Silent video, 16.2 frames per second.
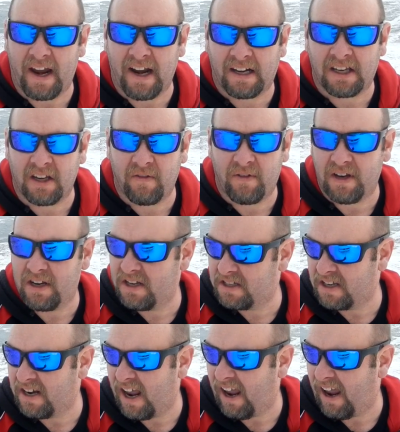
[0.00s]
ATVs
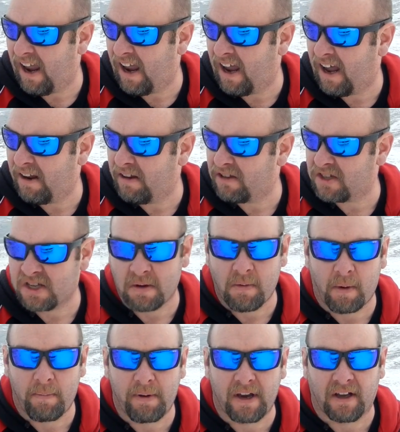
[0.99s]
and
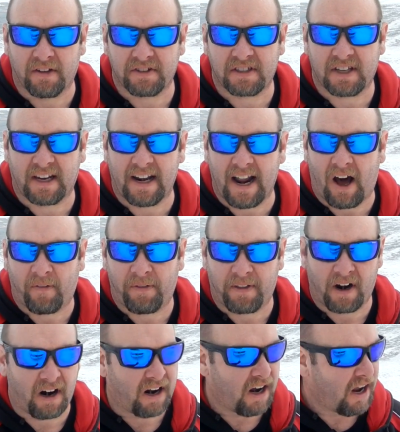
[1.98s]
snowmobiles to get out
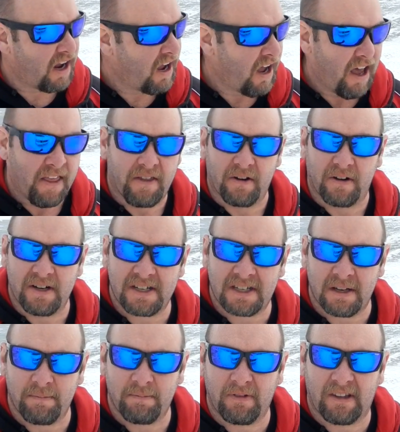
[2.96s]
there. There is
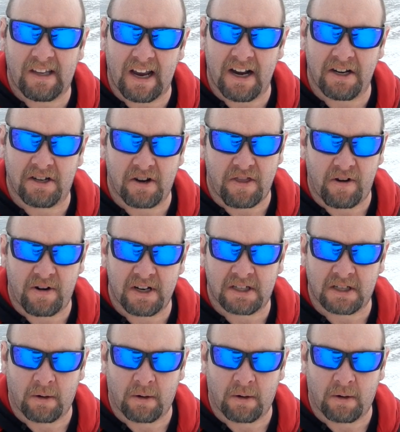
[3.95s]
some danger, there is